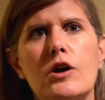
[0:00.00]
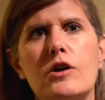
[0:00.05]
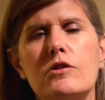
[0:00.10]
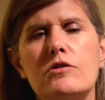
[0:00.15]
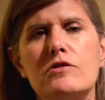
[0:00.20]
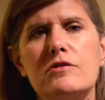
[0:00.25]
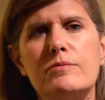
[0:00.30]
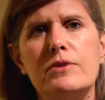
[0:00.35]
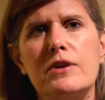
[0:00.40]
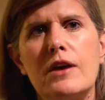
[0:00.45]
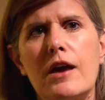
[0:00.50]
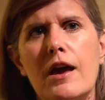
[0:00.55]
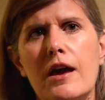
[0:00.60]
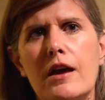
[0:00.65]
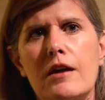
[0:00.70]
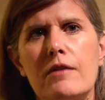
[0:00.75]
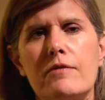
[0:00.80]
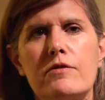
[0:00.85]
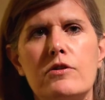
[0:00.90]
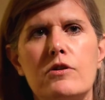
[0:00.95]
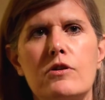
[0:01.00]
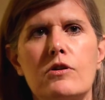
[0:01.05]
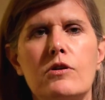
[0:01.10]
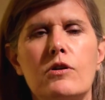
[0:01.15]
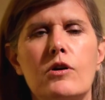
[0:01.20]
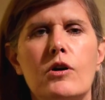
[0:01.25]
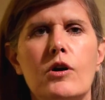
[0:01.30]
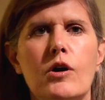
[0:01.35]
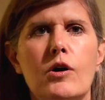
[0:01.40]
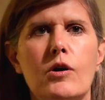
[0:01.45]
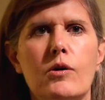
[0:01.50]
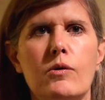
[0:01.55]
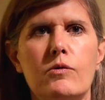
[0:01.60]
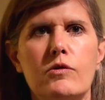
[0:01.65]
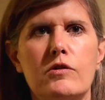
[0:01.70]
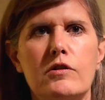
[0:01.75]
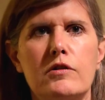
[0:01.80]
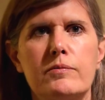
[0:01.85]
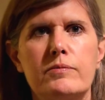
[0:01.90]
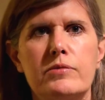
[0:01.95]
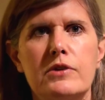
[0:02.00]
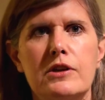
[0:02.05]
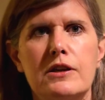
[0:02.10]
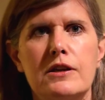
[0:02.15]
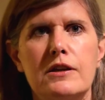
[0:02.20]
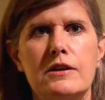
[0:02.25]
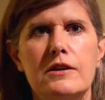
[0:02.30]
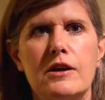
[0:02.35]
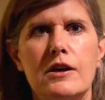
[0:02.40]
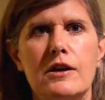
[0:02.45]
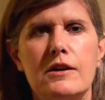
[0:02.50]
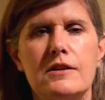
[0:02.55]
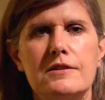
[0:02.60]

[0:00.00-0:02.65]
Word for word: whose behavior will be